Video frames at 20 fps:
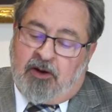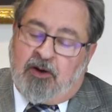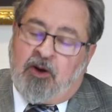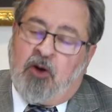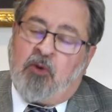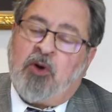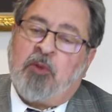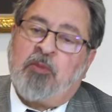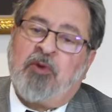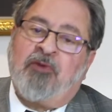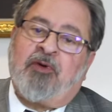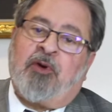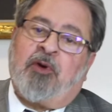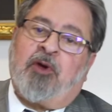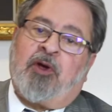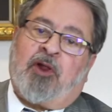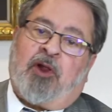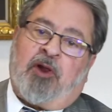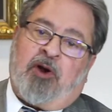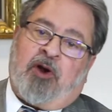I want to be very
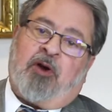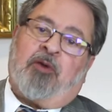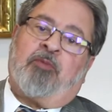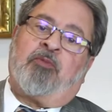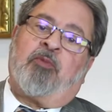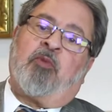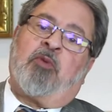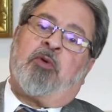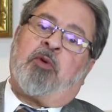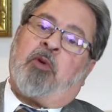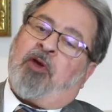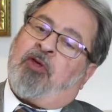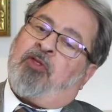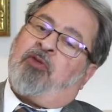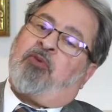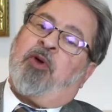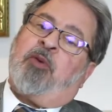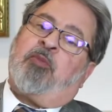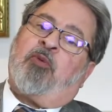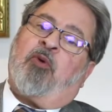clear, like
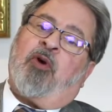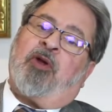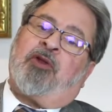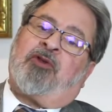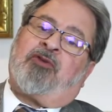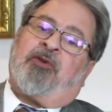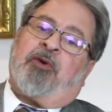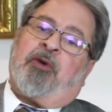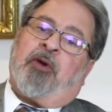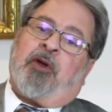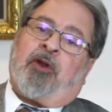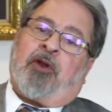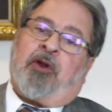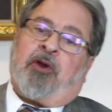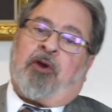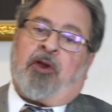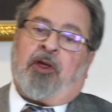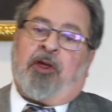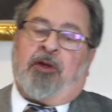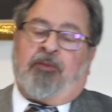3 points very
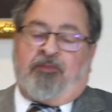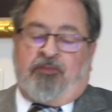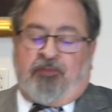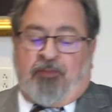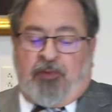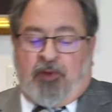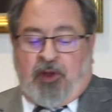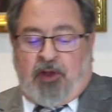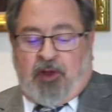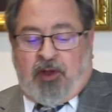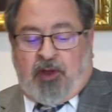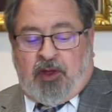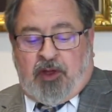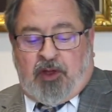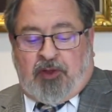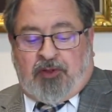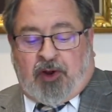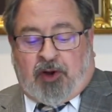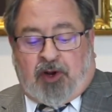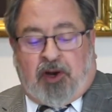clearly.
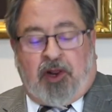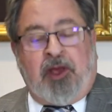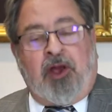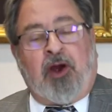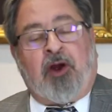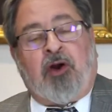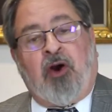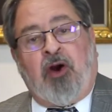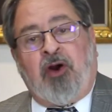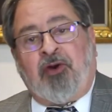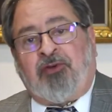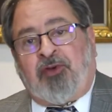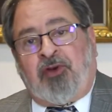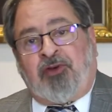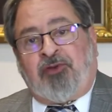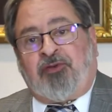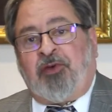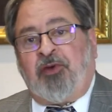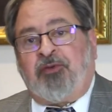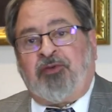The Kli Yakar
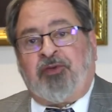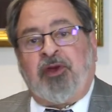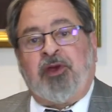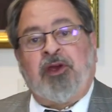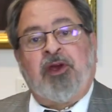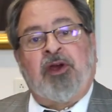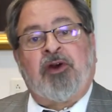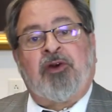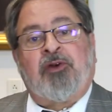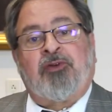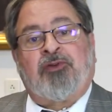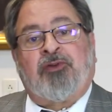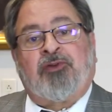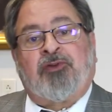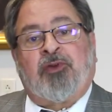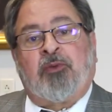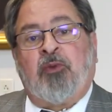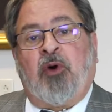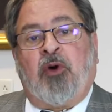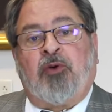says 50 years is
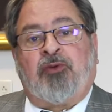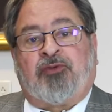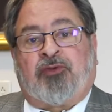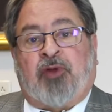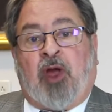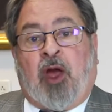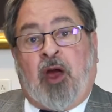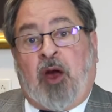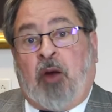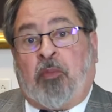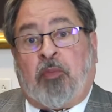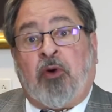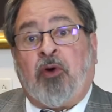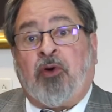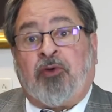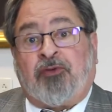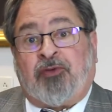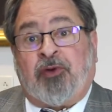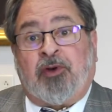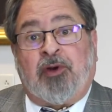the most a
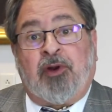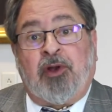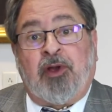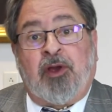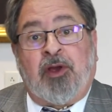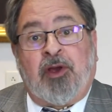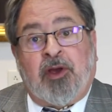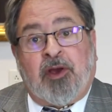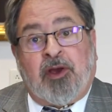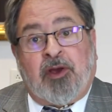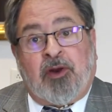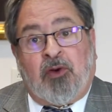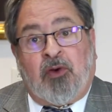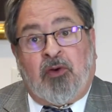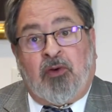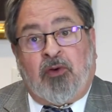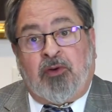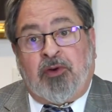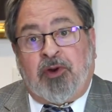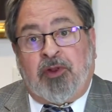person can
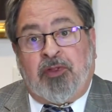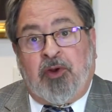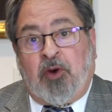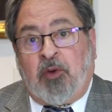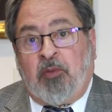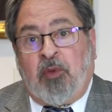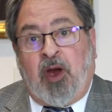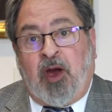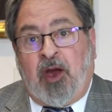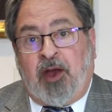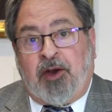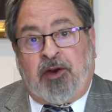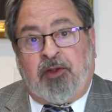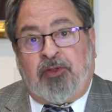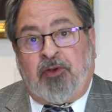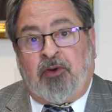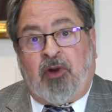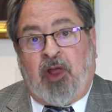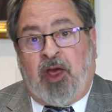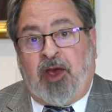hold in their mind in
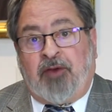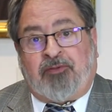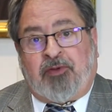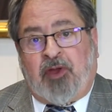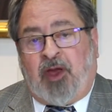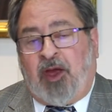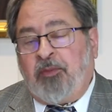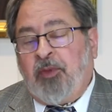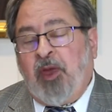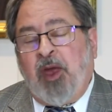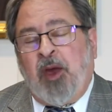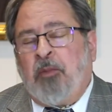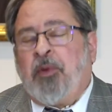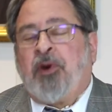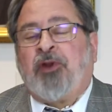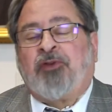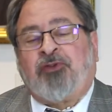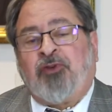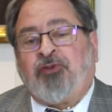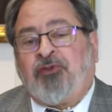their lifetime, but
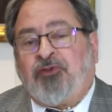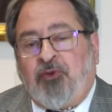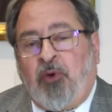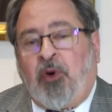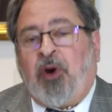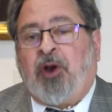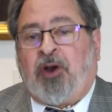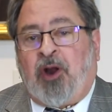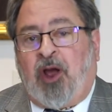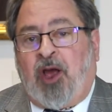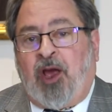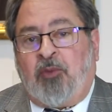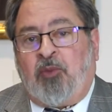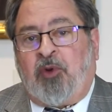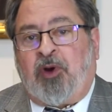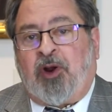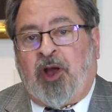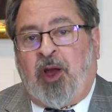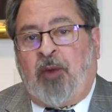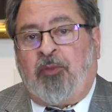it's a short time
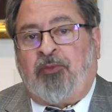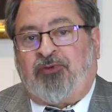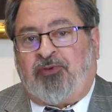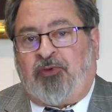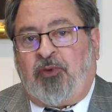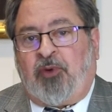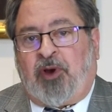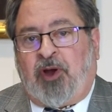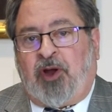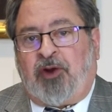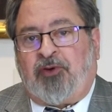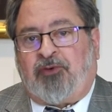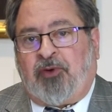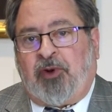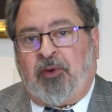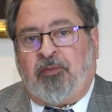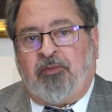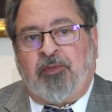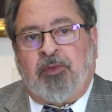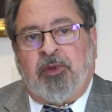when it comes to a country.